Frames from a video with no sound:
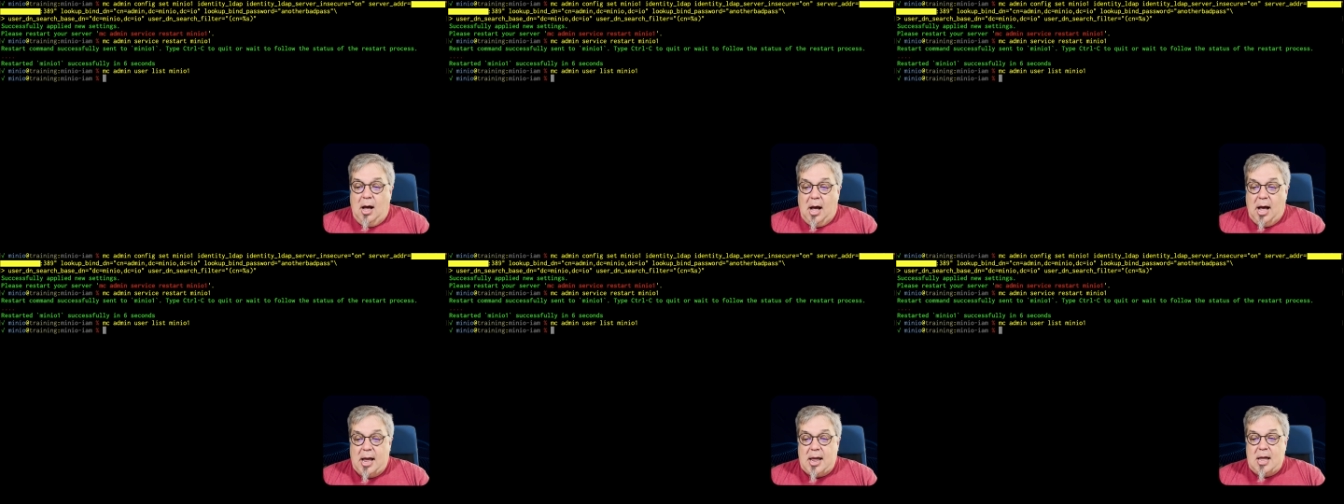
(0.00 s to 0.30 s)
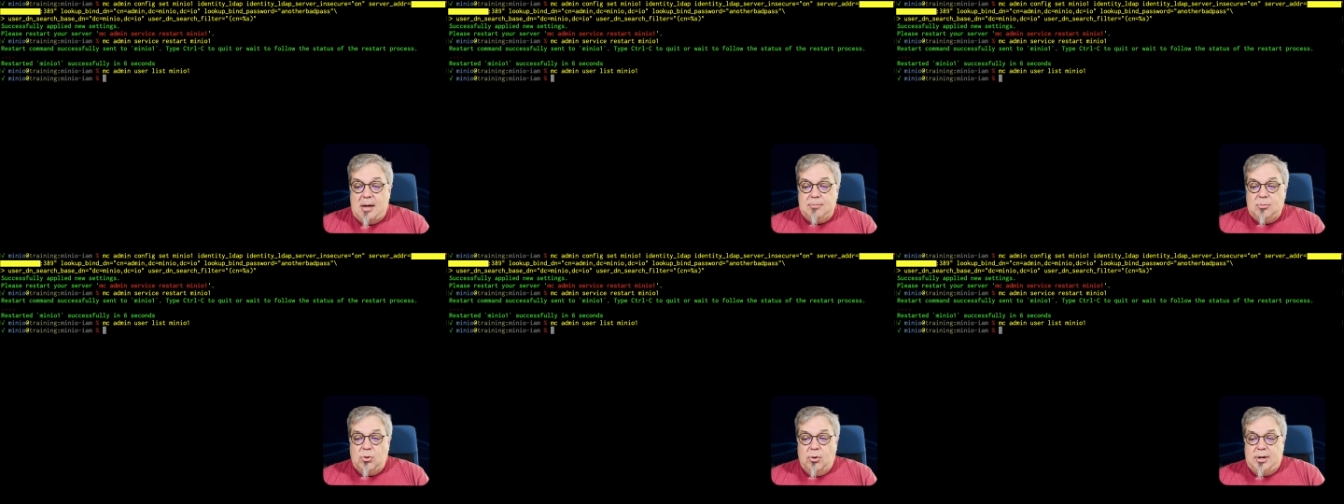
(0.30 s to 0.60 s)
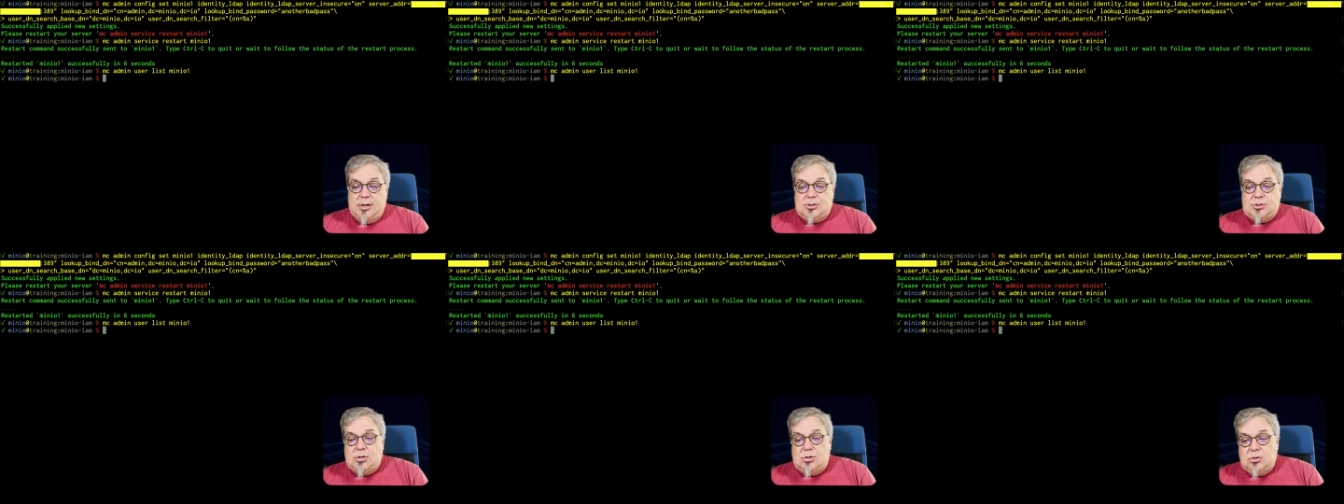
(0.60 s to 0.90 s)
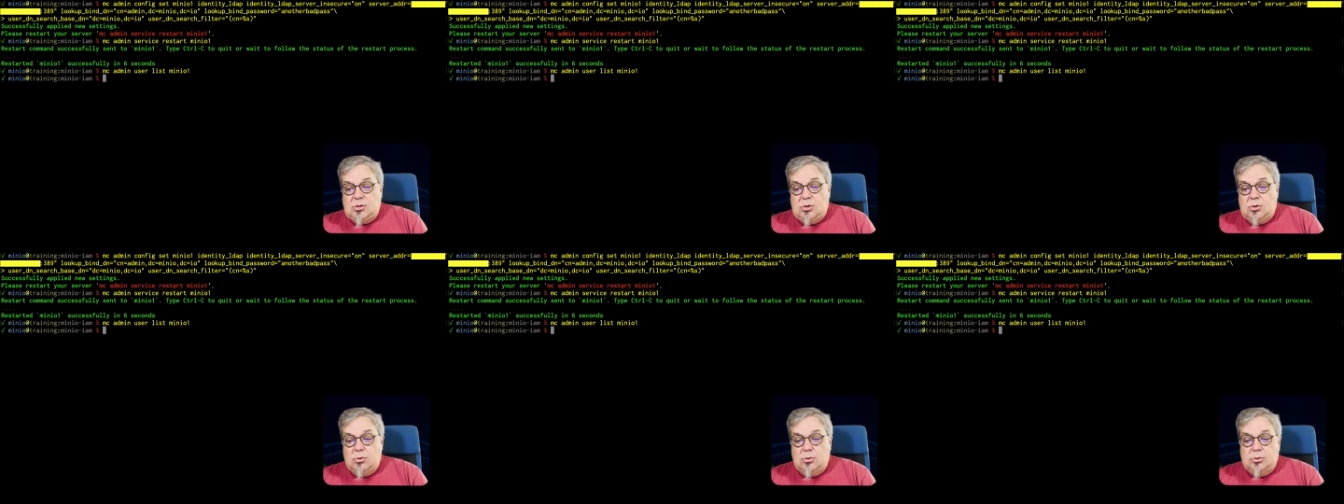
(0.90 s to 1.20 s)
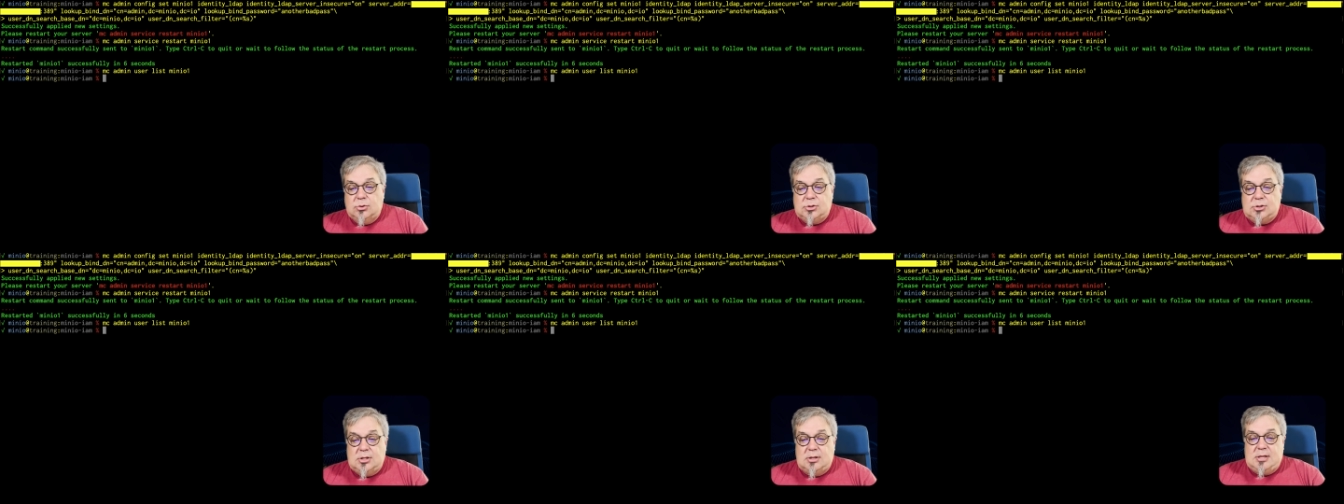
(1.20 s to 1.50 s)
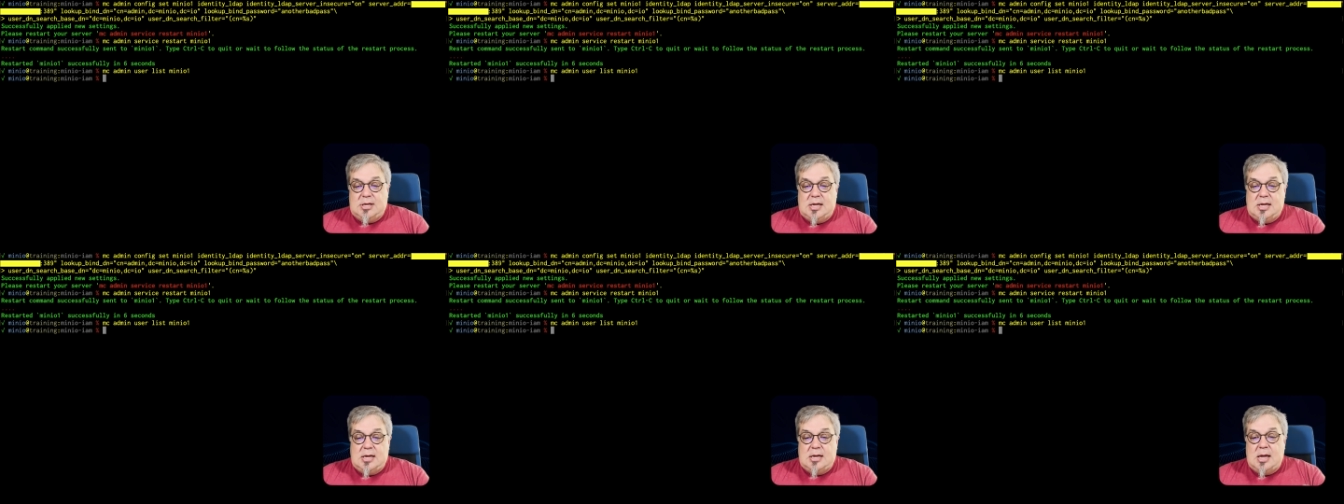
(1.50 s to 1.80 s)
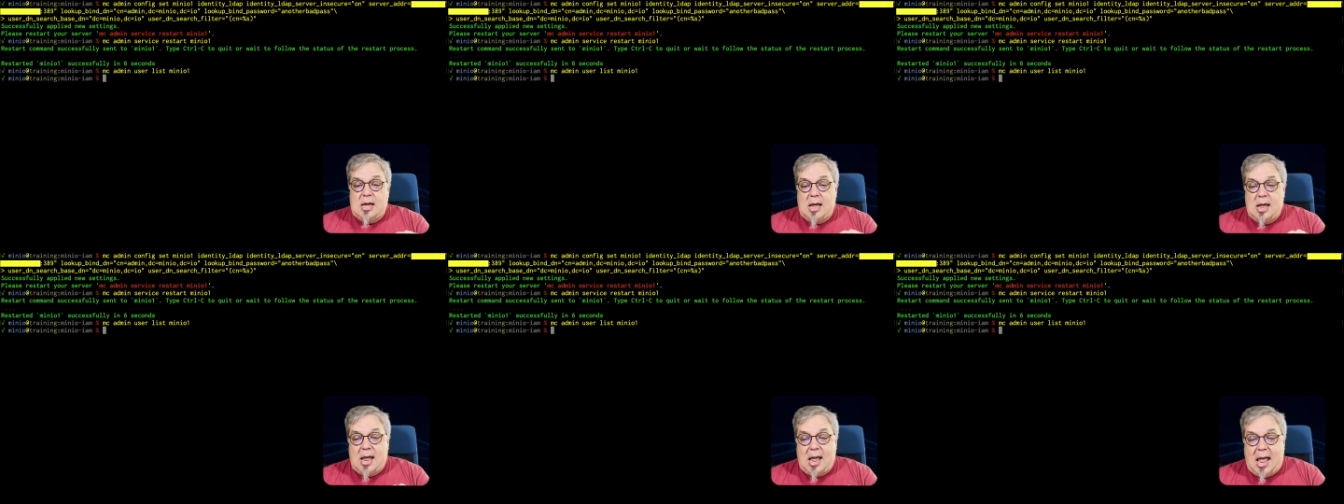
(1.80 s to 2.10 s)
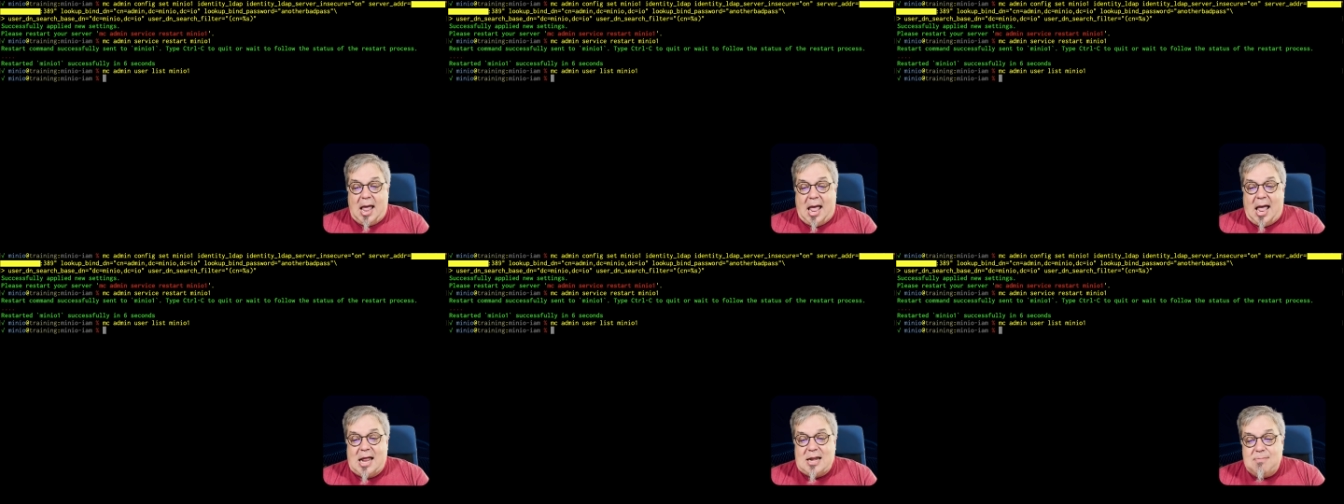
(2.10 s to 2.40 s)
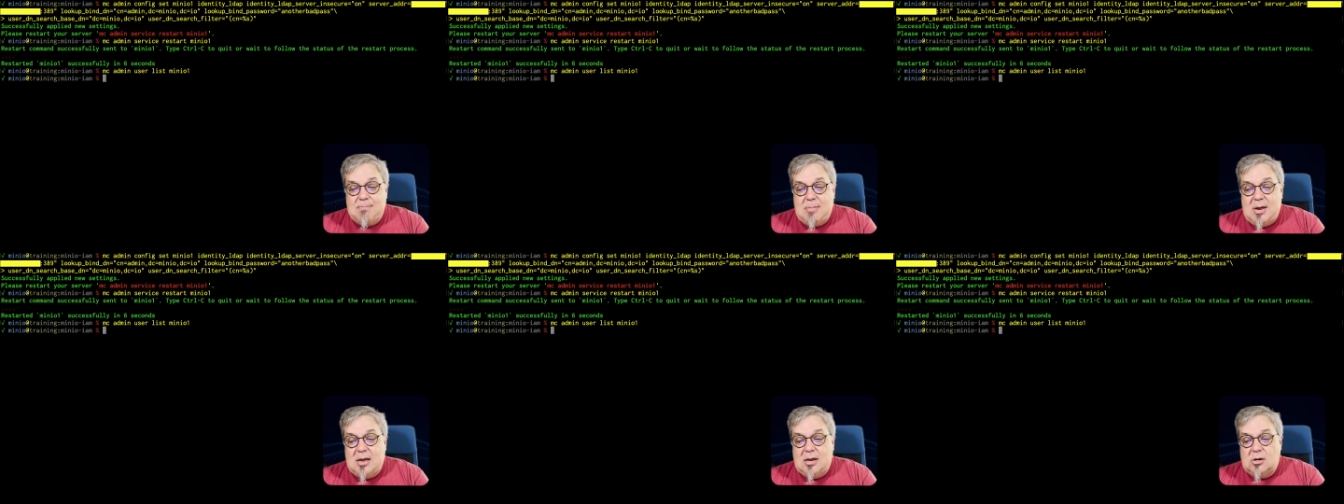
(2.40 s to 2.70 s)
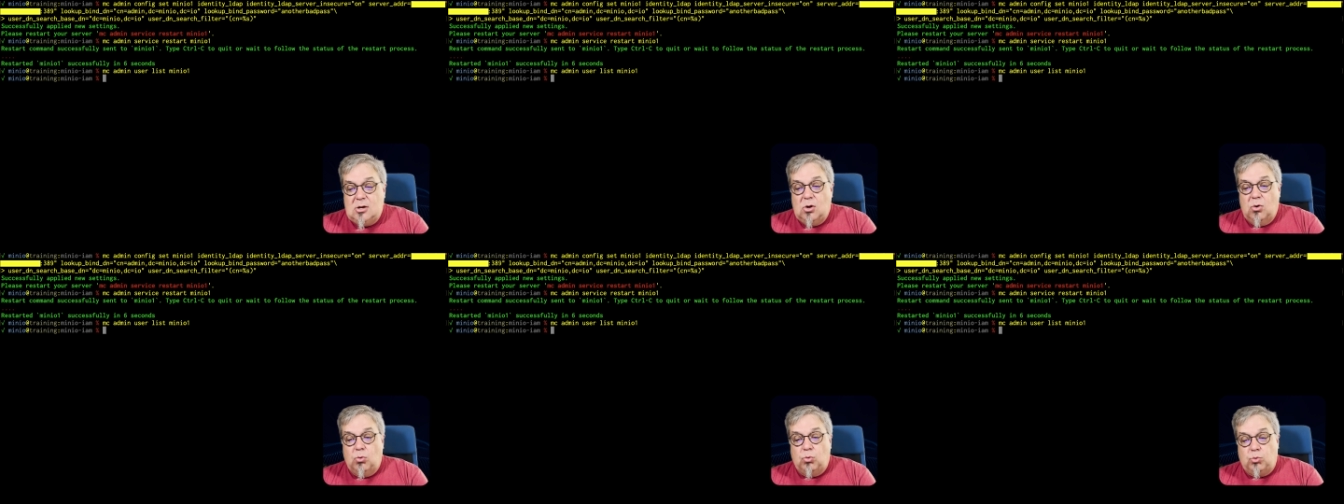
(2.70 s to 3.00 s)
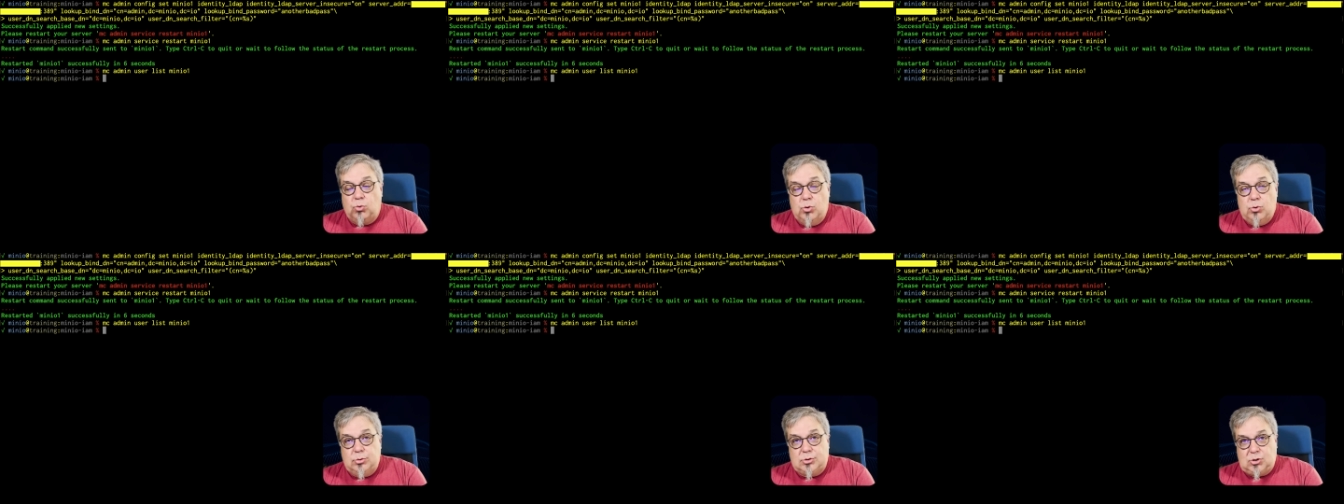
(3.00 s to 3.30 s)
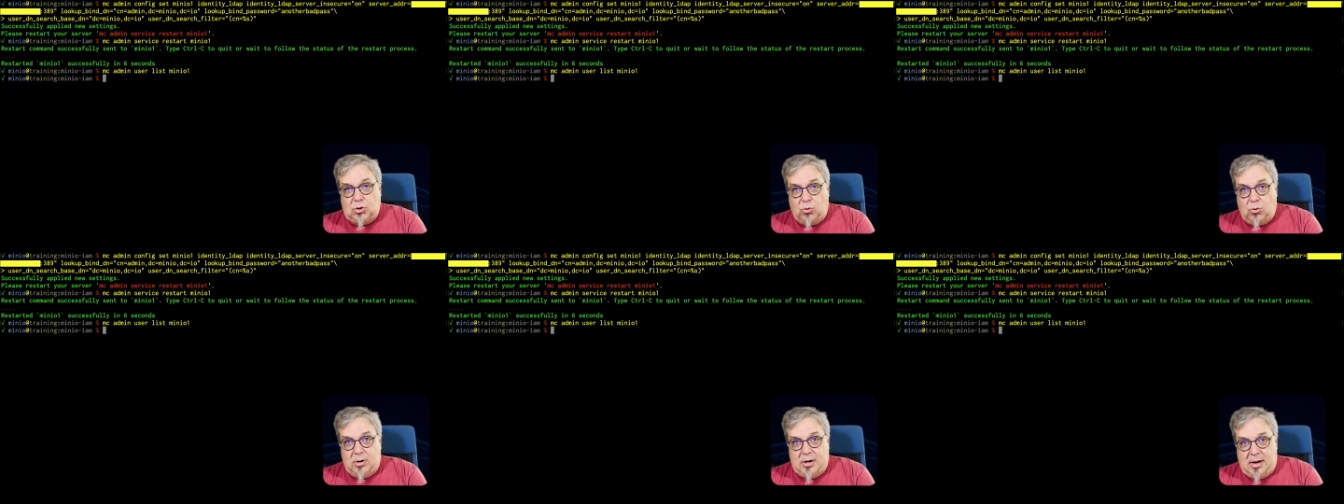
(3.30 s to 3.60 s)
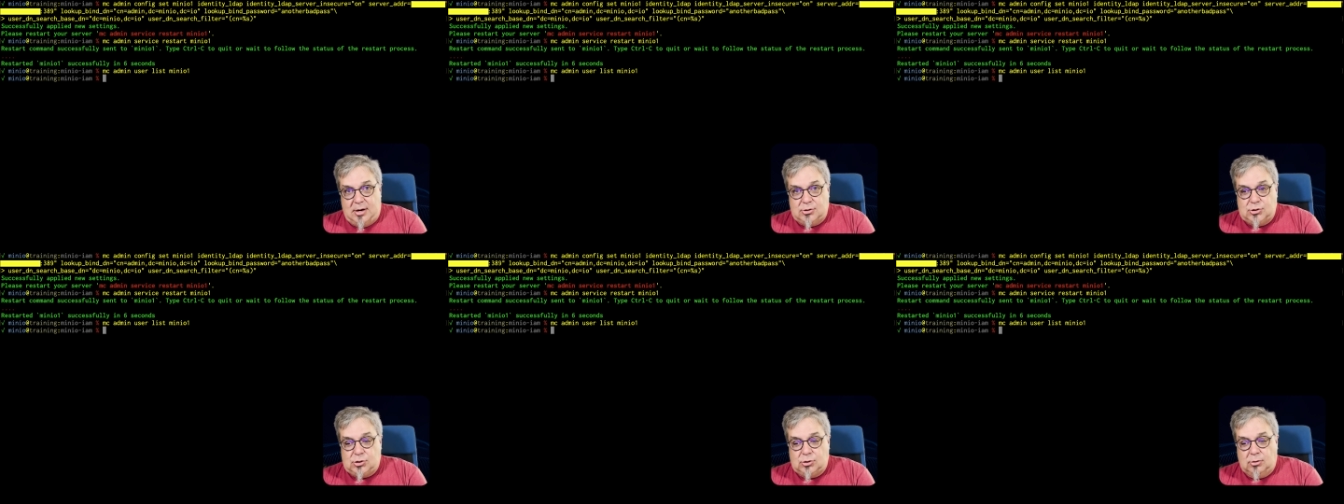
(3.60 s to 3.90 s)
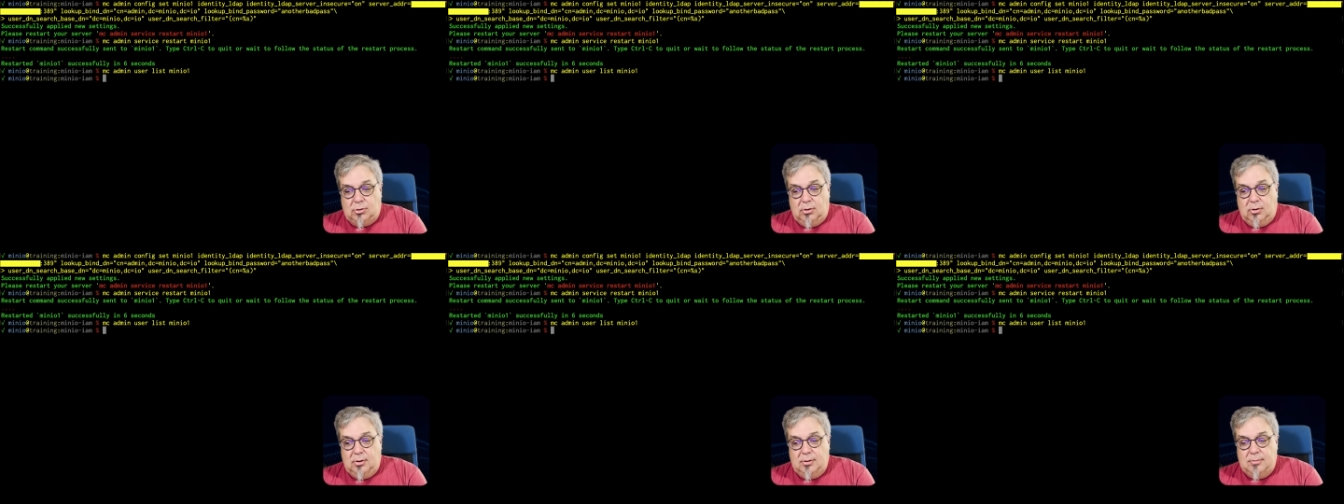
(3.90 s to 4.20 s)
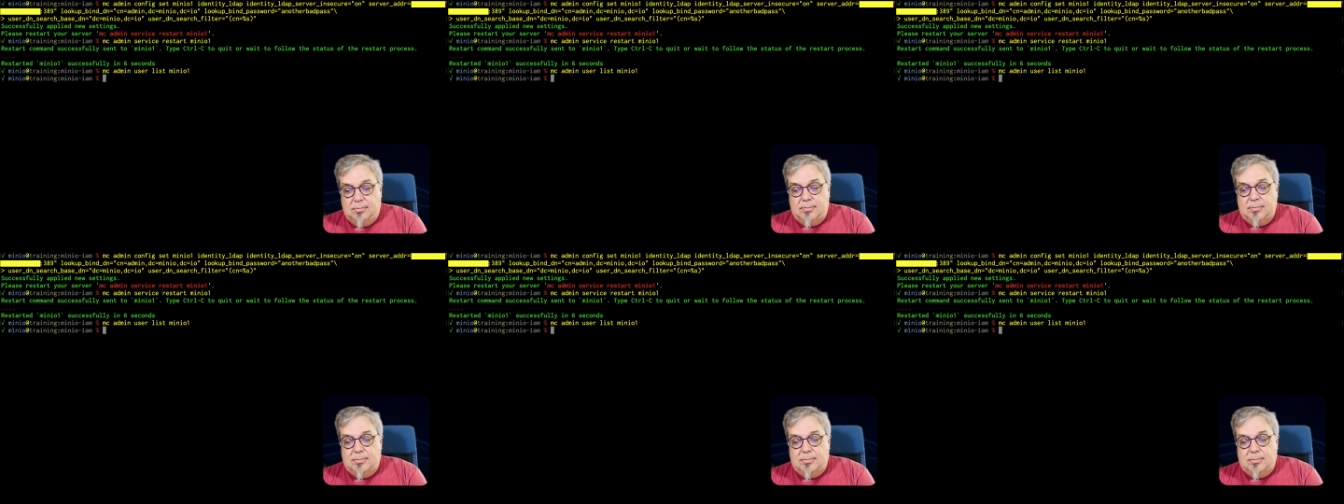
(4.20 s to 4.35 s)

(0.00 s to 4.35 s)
I am going to use the admin root credential